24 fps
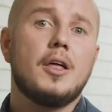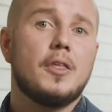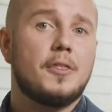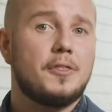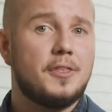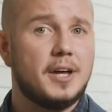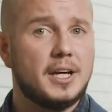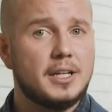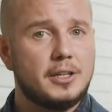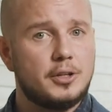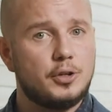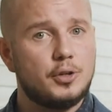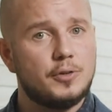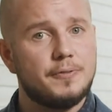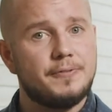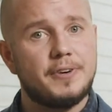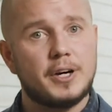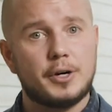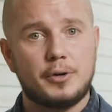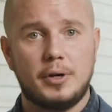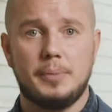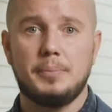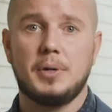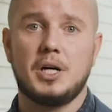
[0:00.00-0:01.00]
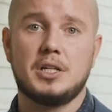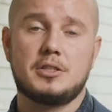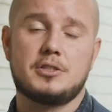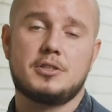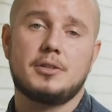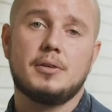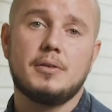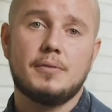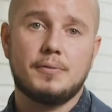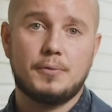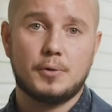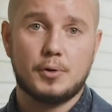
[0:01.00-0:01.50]
Thank you very much
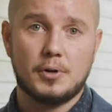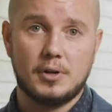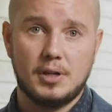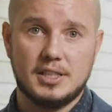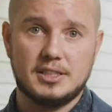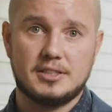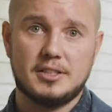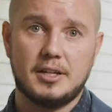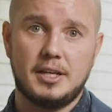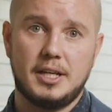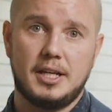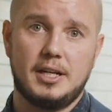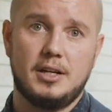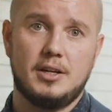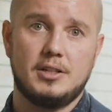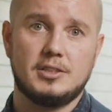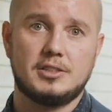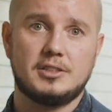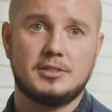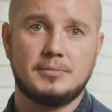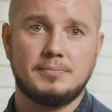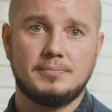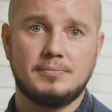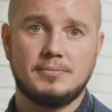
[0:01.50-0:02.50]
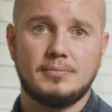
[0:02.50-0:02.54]
for listening us.